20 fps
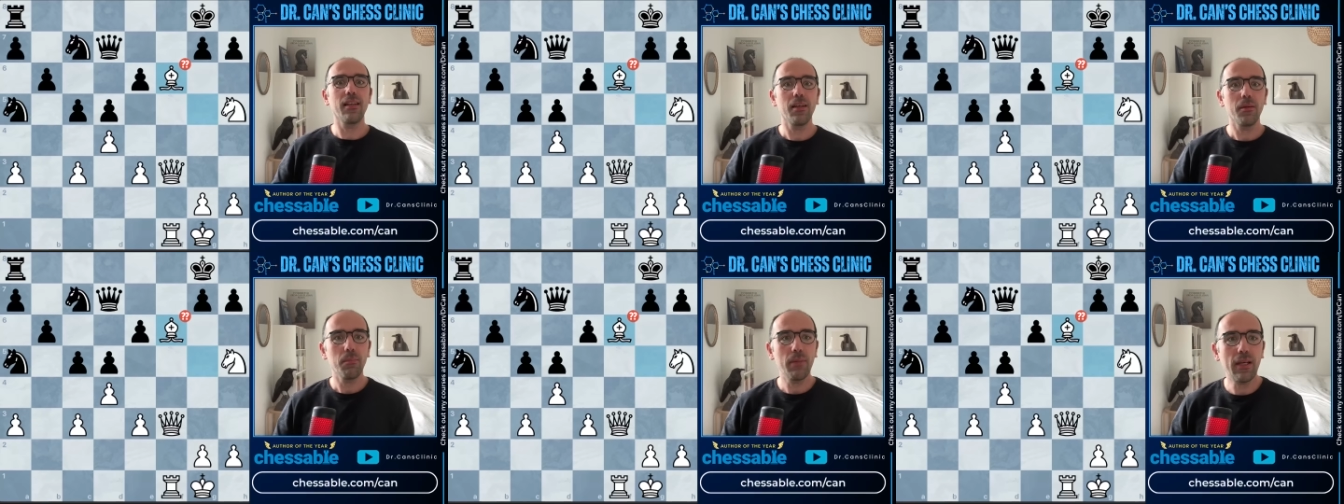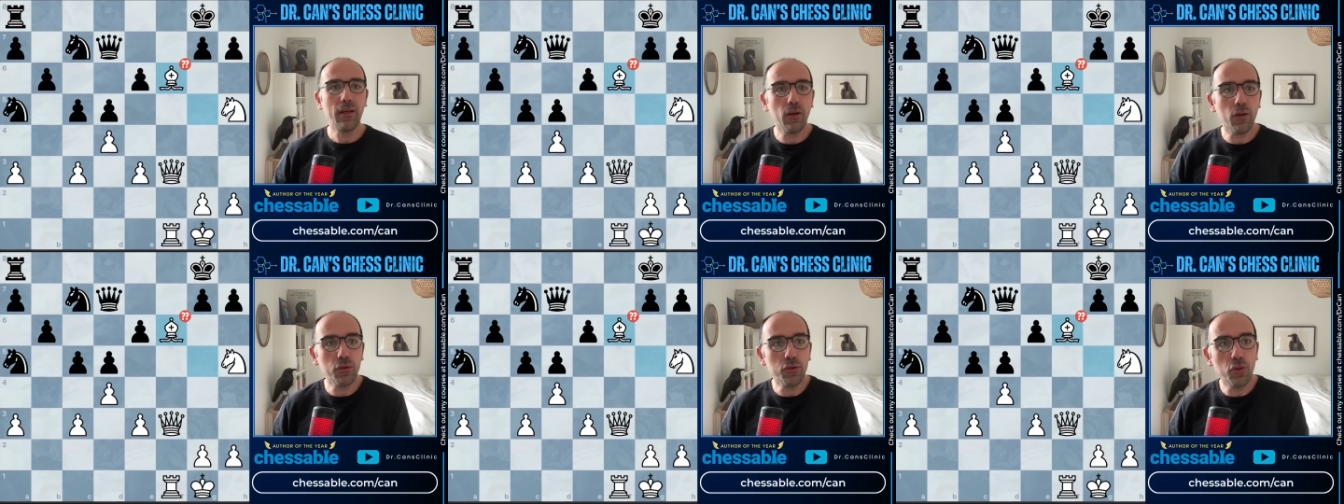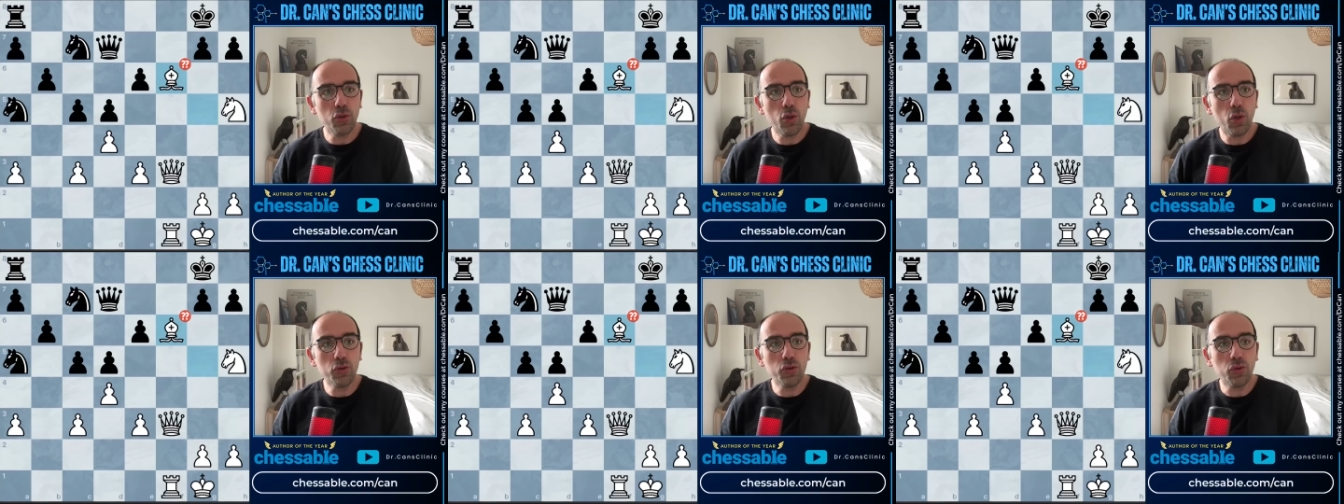because you
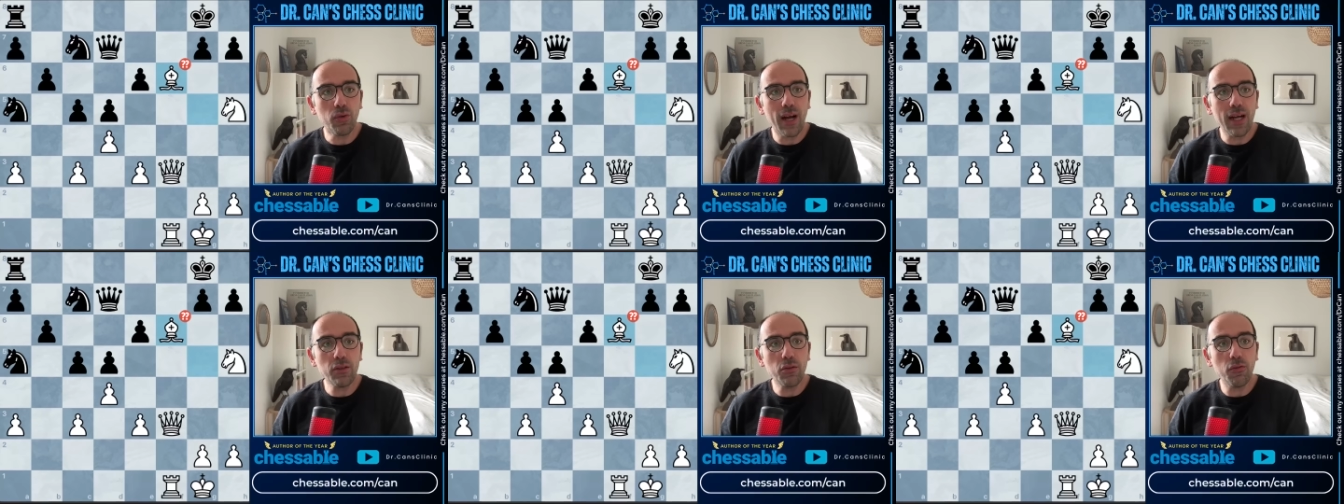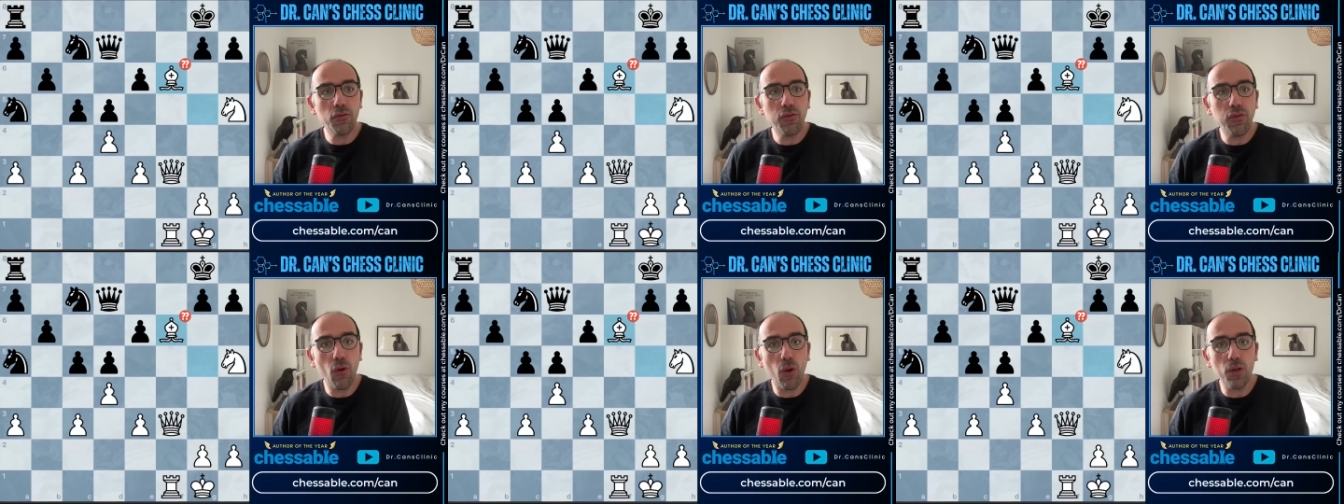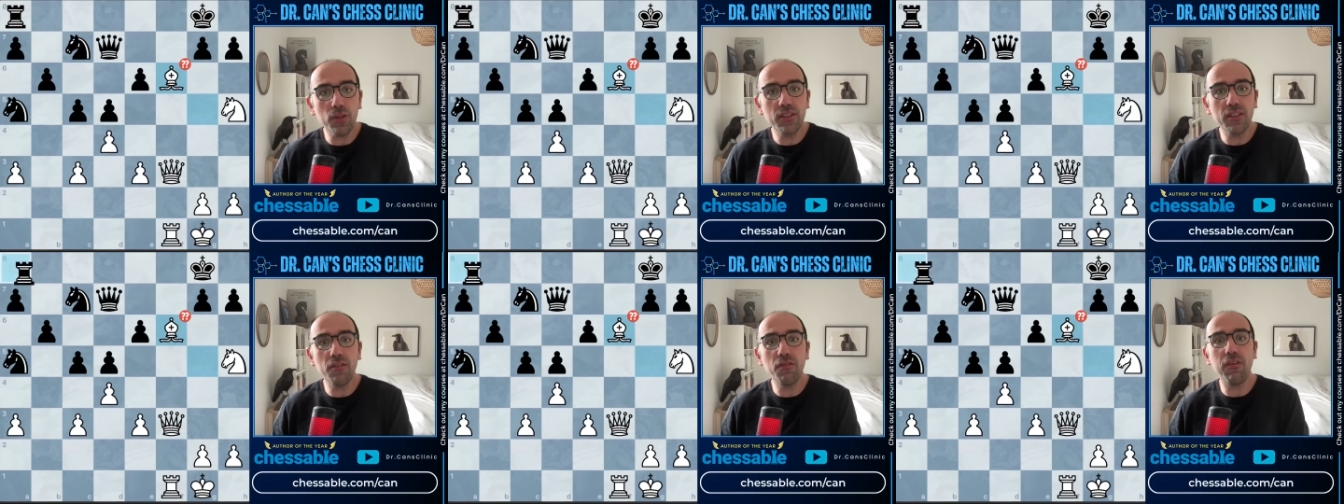don't try to
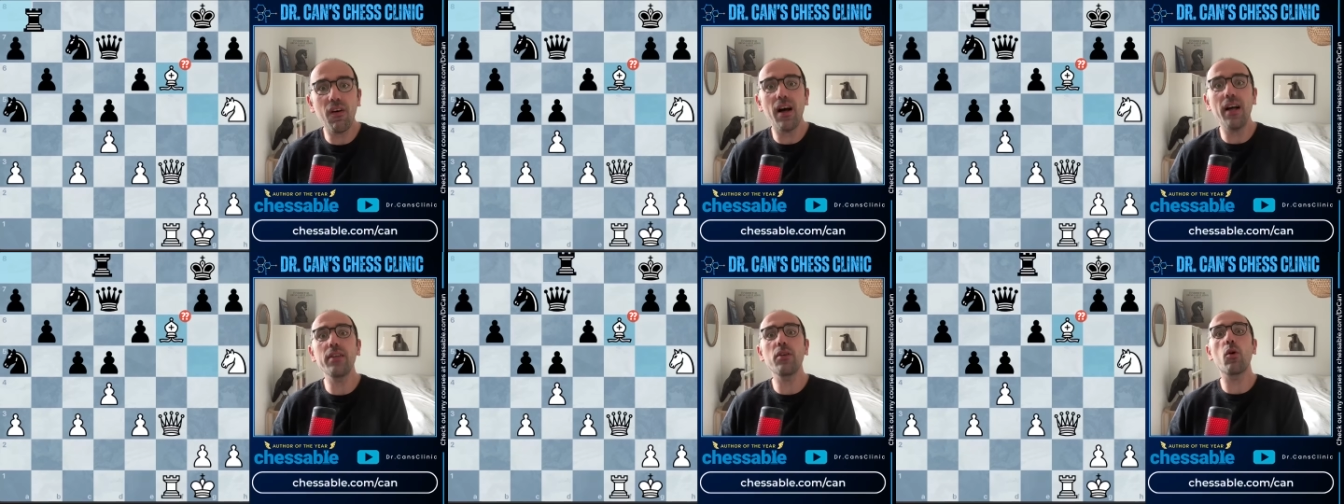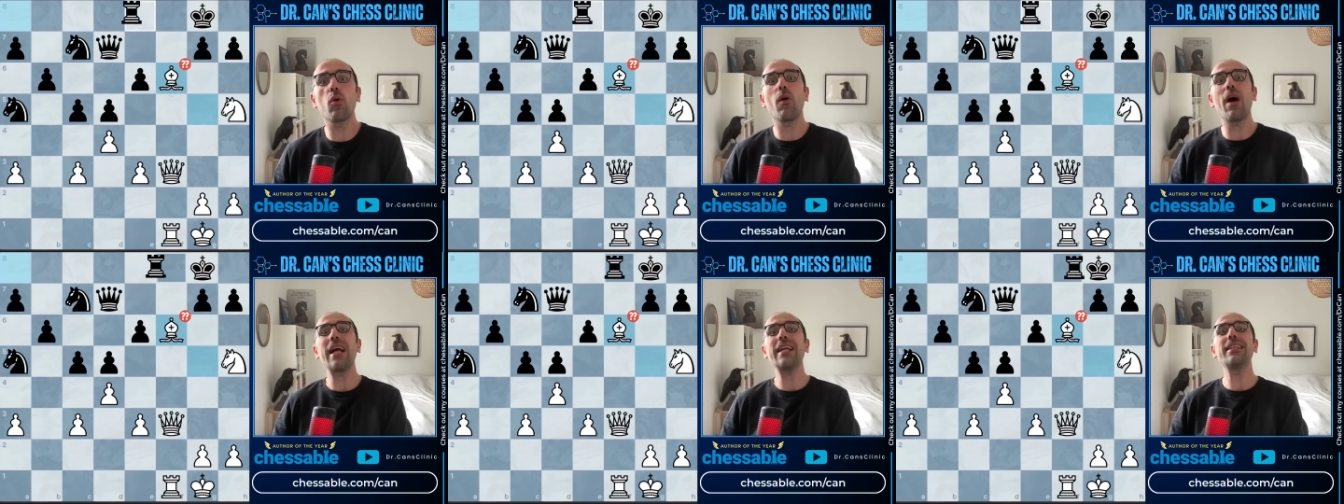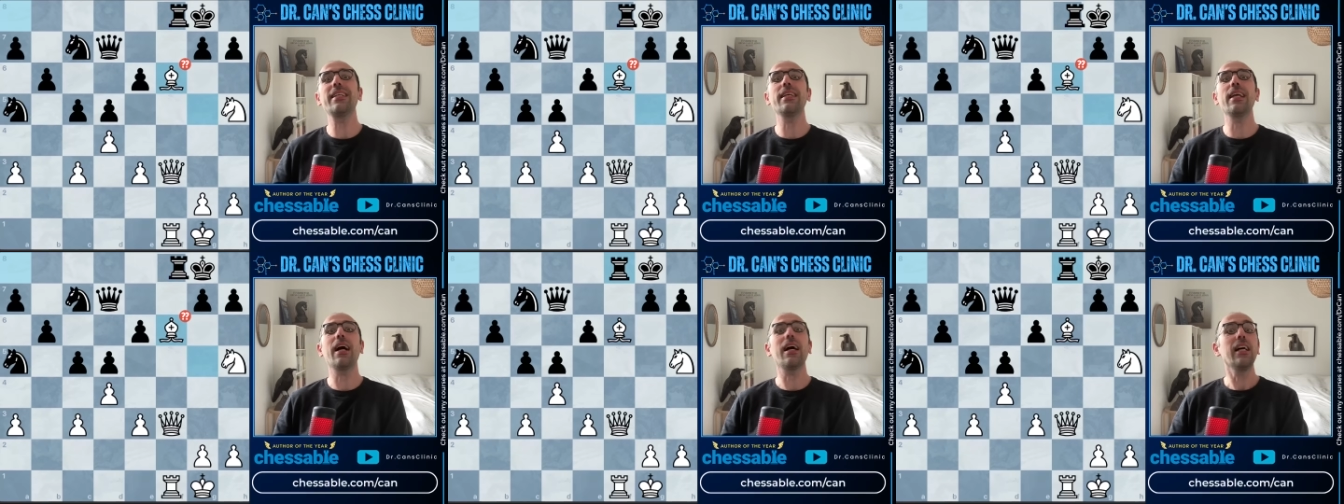falsify your
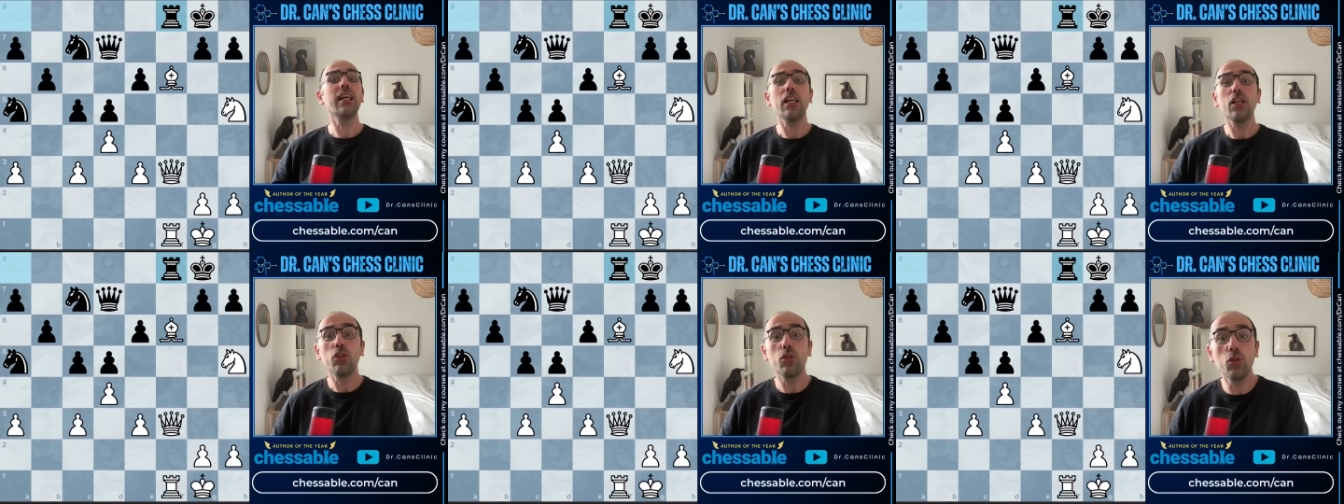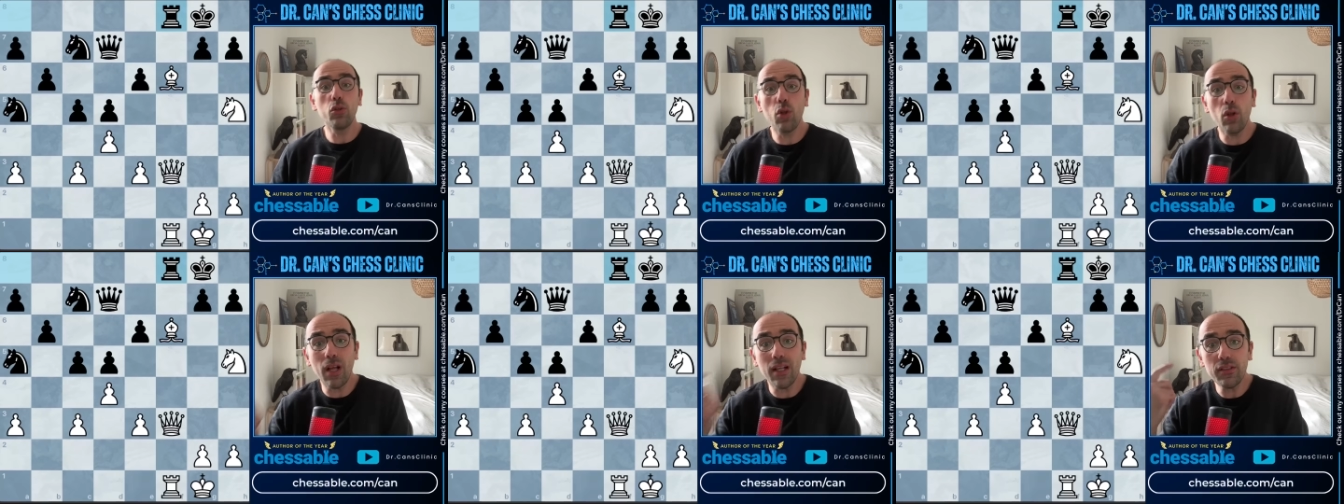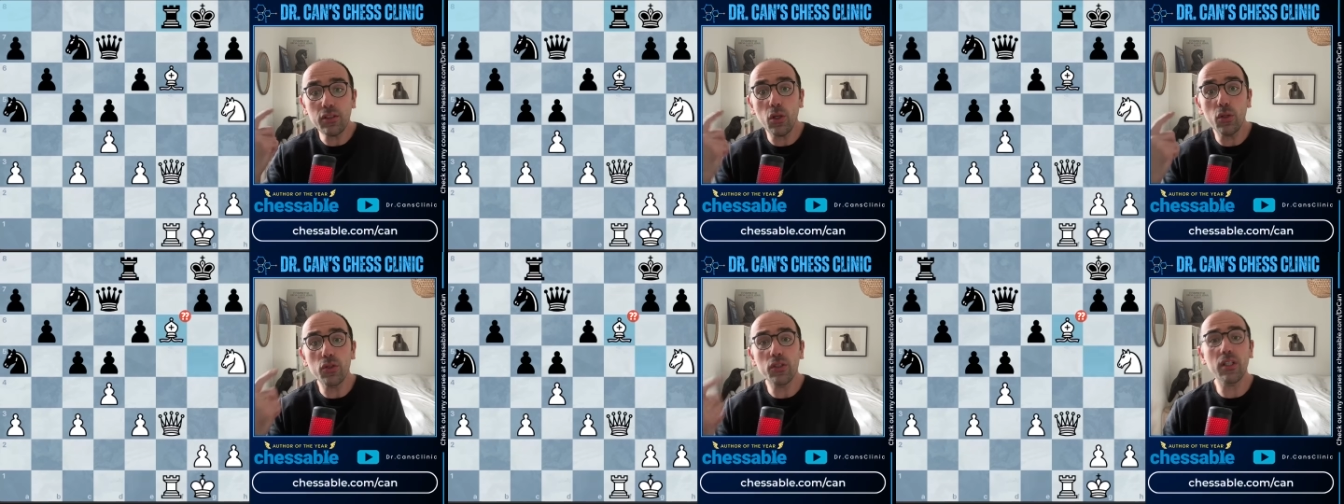idea. You don't
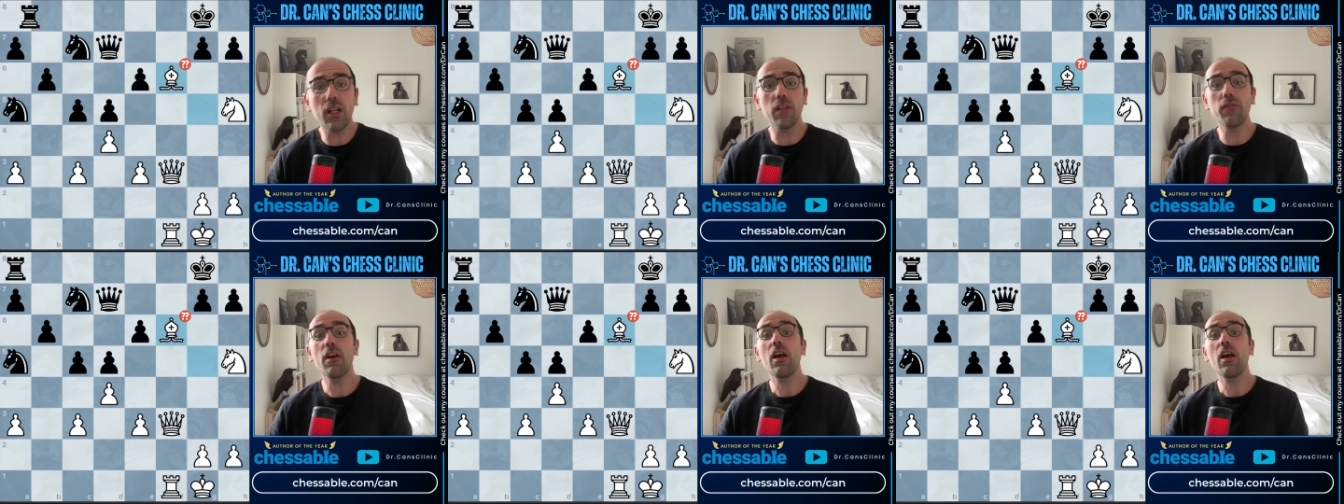ask yourself,